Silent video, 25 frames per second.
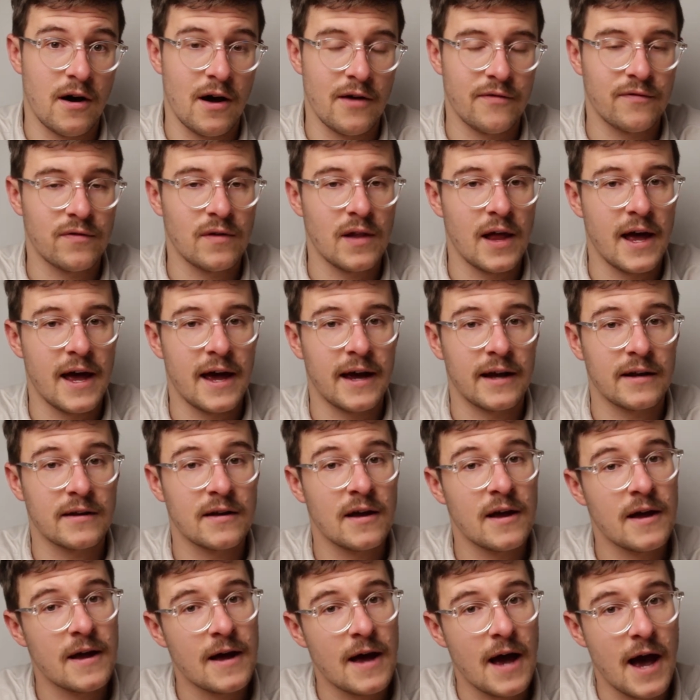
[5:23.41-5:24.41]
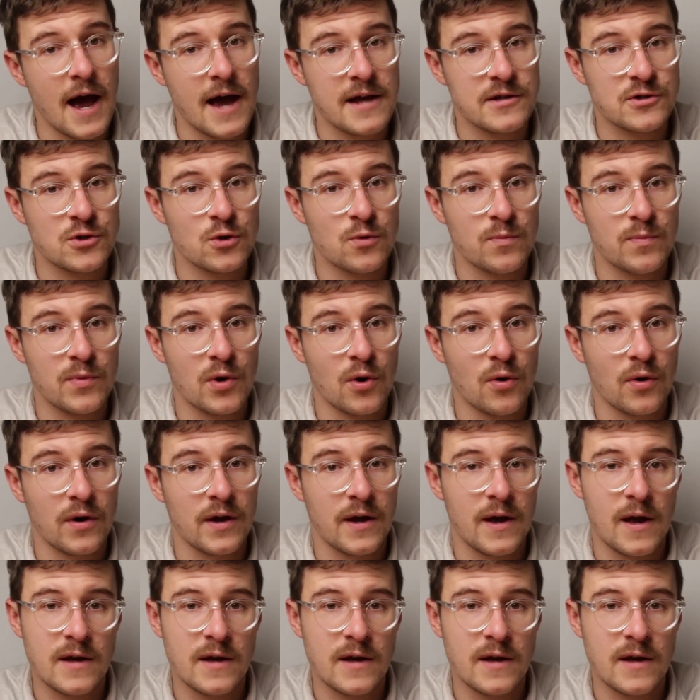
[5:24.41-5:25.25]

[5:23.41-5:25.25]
I flagged A2 Milk